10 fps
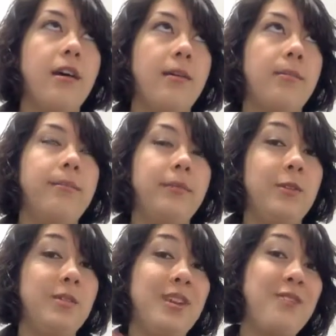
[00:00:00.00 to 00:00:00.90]
um,
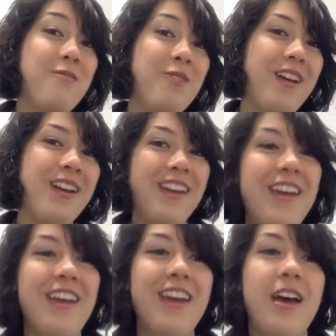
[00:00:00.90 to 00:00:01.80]
using infrared,
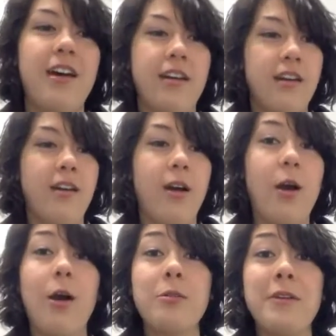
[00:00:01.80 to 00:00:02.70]
uh, our
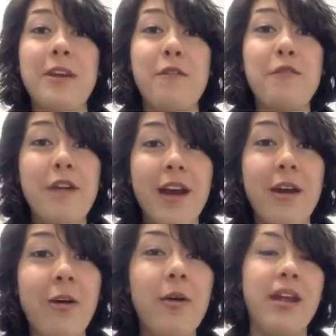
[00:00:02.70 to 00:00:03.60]
Arduino
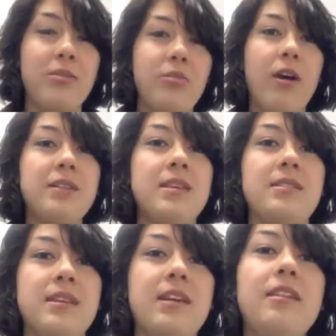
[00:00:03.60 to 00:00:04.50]
FIO and
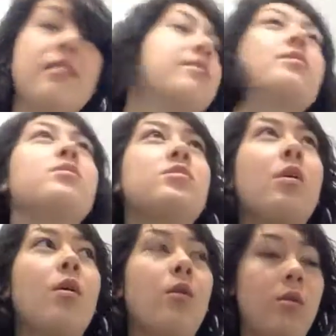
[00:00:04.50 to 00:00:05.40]
processing.
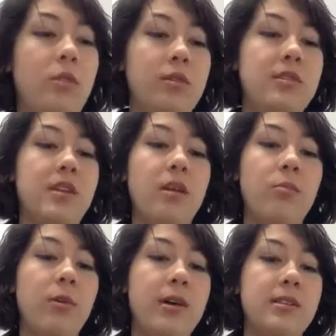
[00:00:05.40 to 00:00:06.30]
So the setup
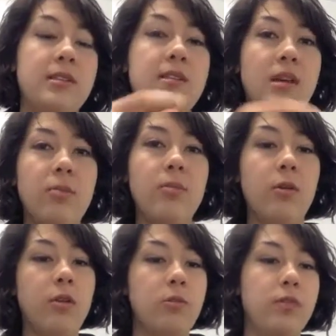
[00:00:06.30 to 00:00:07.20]
was the stepper
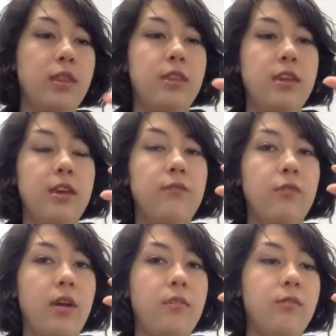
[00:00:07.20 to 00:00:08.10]
motor with the
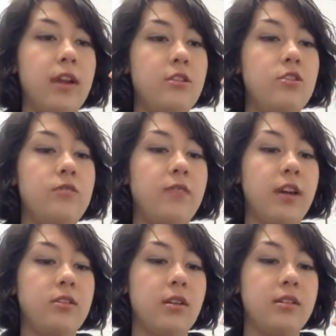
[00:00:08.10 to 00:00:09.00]
infrared range
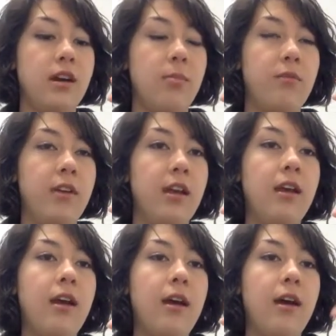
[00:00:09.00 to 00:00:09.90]
finder on top of it,
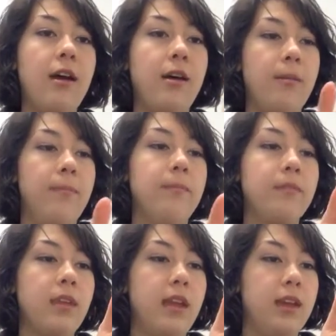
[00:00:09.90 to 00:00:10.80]
um,
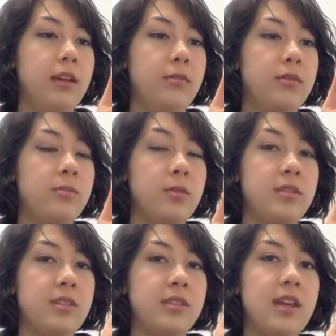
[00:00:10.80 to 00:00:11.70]
and it was supposed
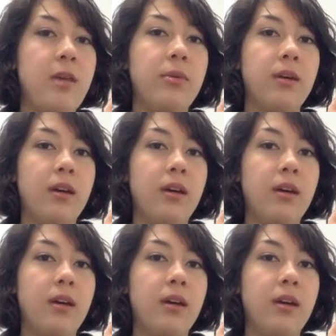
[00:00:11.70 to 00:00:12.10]
to step